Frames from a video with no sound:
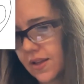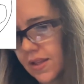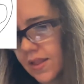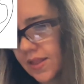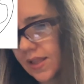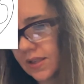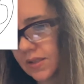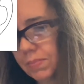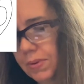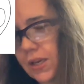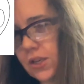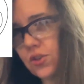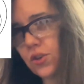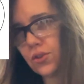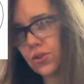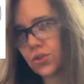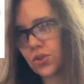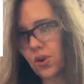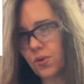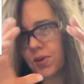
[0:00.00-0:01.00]
this picture
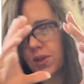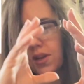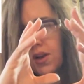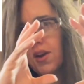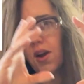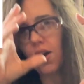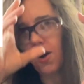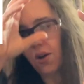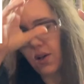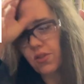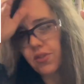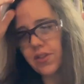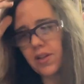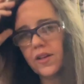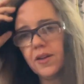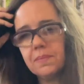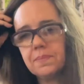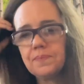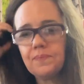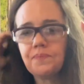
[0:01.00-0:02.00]
is showing all
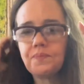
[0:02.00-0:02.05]
the